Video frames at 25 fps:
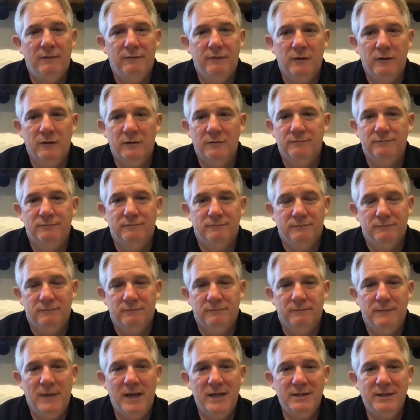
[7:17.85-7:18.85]
For
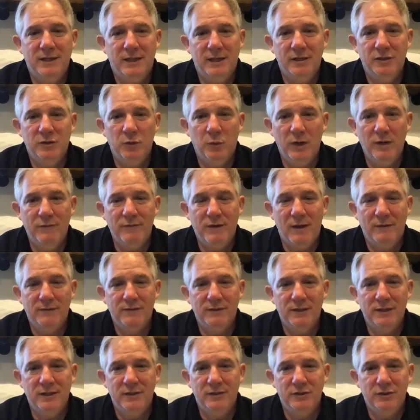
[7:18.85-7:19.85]
basically 25
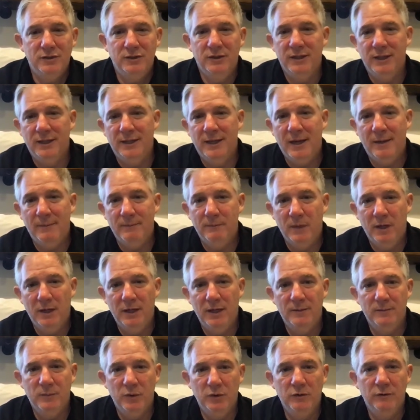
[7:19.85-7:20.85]
cents, you can get that
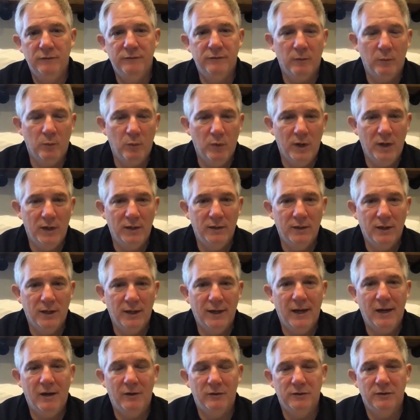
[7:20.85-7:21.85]
money moved from one
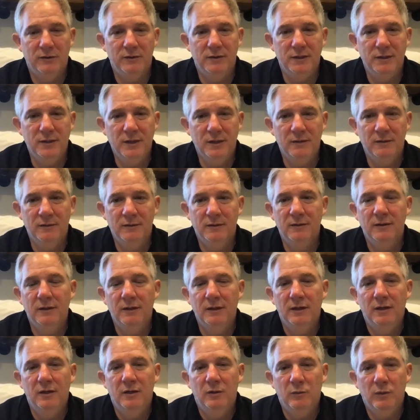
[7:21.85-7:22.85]
account to the other.
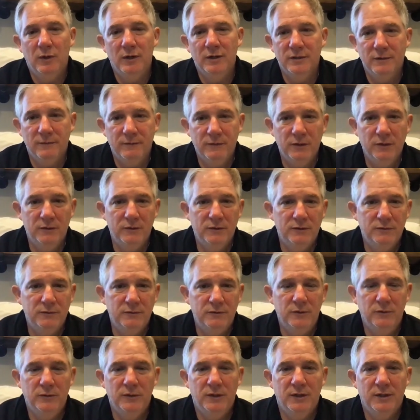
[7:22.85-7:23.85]
Whereas if you're
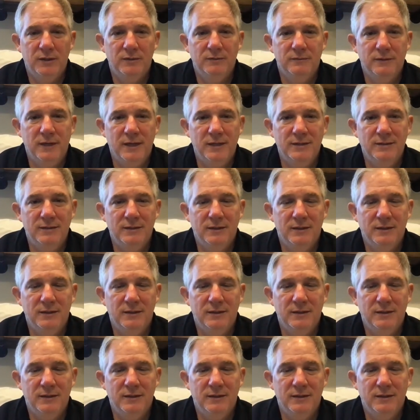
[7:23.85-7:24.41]
doing a